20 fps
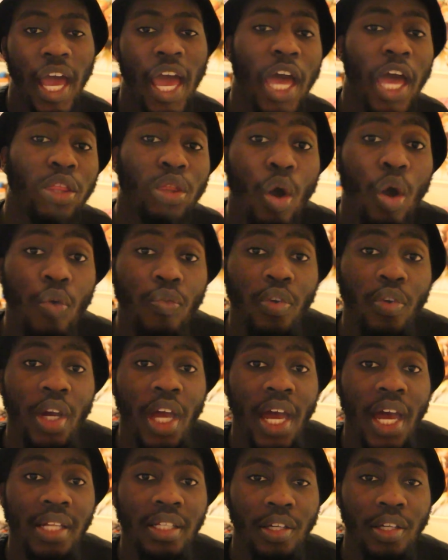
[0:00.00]
And don't
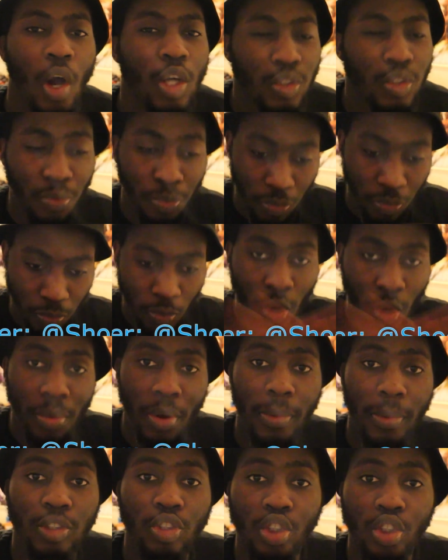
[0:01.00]
forget, also follow me
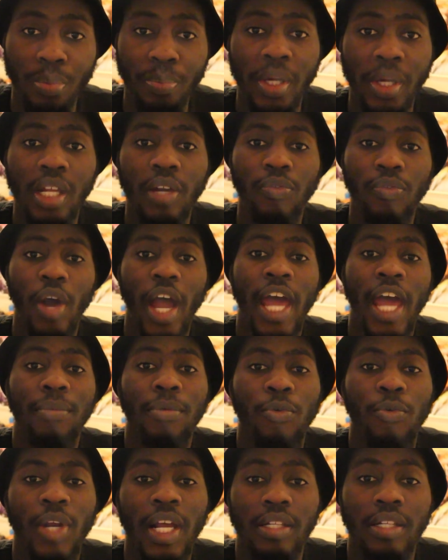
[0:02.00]
on my social media for
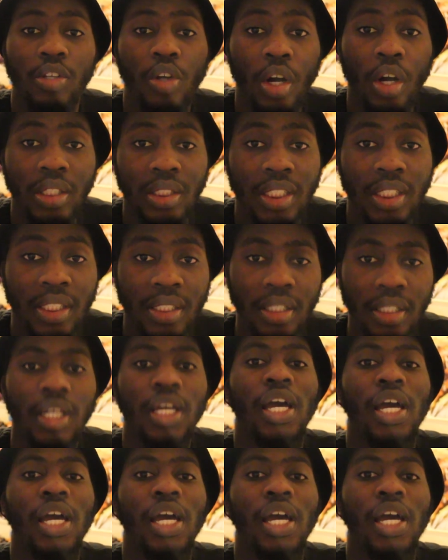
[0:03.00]
anime related content.